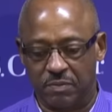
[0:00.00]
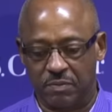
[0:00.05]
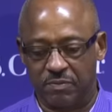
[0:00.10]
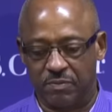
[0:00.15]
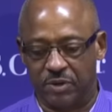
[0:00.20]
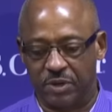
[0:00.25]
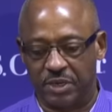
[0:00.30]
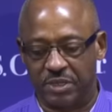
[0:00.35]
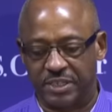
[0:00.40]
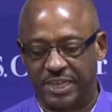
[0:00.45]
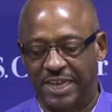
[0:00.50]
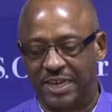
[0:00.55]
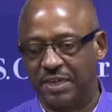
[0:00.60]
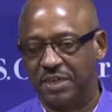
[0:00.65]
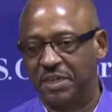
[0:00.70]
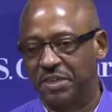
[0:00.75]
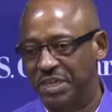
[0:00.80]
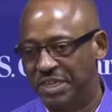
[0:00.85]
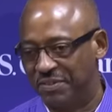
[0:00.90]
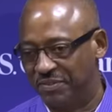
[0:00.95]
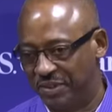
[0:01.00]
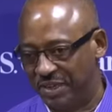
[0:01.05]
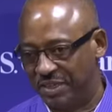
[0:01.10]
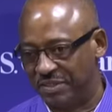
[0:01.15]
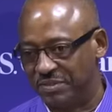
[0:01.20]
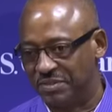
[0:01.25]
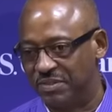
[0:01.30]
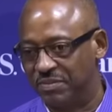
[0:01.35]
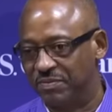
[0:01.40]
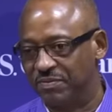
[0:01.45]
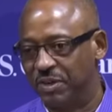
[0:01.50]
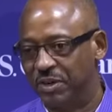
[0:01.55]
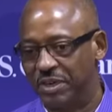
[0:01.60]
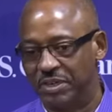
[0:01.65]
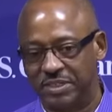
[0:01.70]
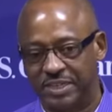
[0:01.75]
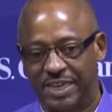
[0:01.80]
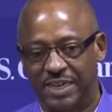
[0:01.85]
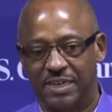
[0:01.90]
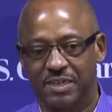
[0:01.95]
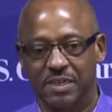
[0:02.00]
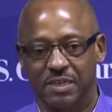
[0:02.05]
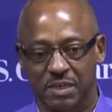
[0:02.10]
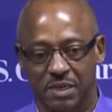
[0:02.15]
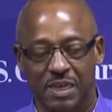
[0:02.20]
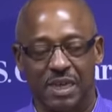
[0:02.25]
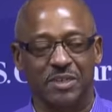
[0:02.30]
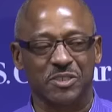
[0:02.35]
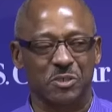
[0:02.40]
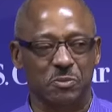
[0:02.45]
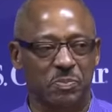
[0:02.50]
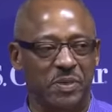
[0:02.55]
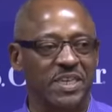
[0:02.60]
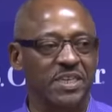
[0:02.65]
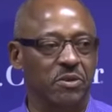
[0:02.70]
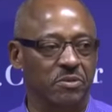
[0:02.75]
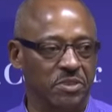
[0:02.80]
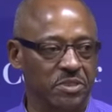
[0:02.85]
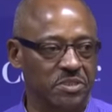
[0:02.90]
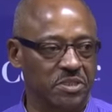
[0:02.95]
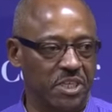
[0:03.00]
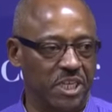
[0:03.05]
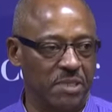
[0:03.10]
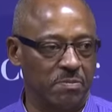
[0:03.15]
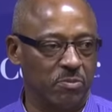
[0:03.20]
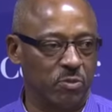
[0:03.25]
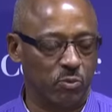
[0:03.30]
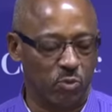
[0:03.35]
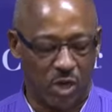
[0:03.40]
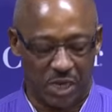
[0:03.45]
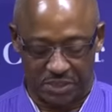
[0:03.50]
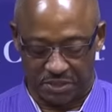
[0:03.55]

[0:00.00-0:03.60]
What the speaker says: Very talented defense. Very talented. A lot of speed on this team.